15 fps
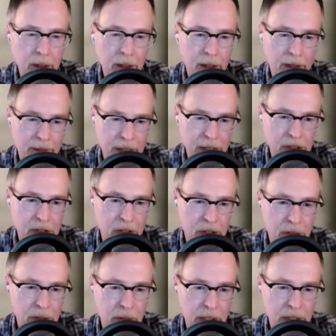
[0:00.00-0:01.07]
And then it starts
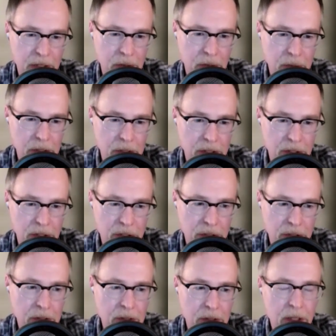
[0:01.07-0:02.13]
to make its own
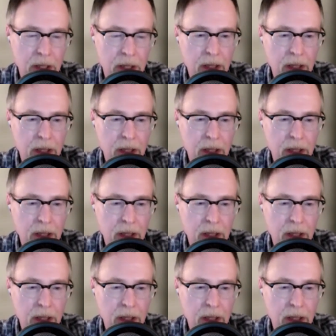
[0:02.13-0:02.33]
decisions.